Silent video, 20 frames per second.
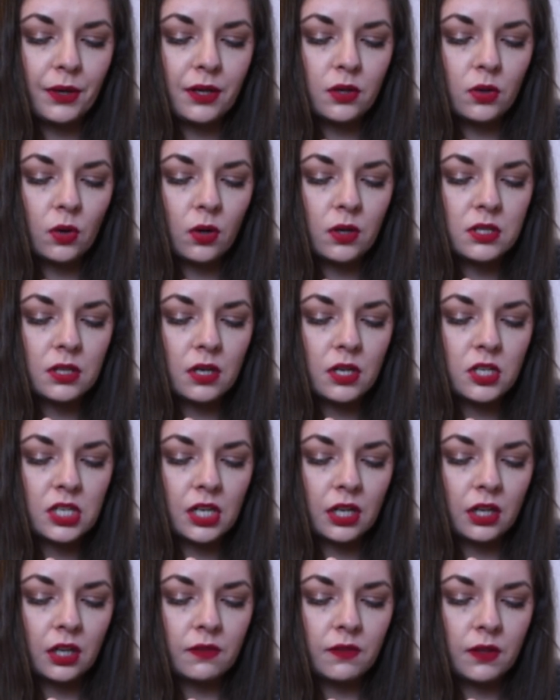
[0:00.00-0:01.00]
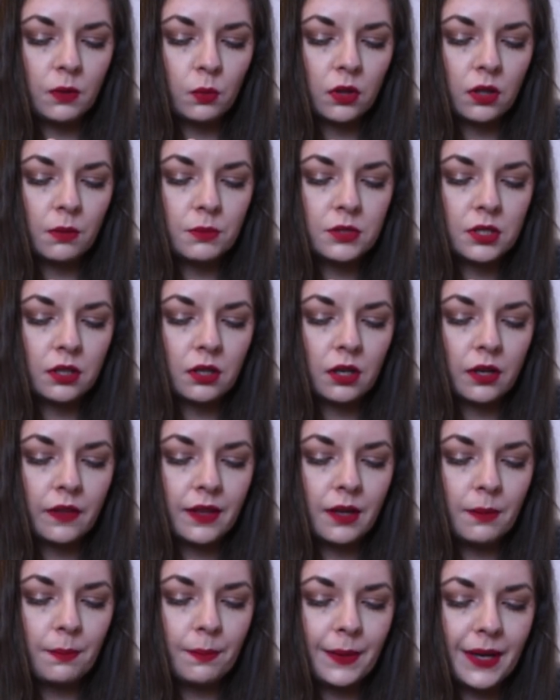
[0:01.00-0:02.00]
but not touching if you want them to look
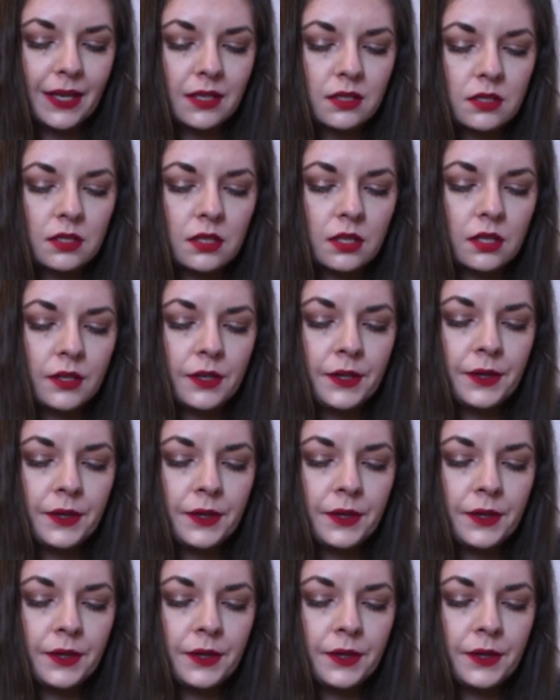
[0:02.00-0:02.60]
their best.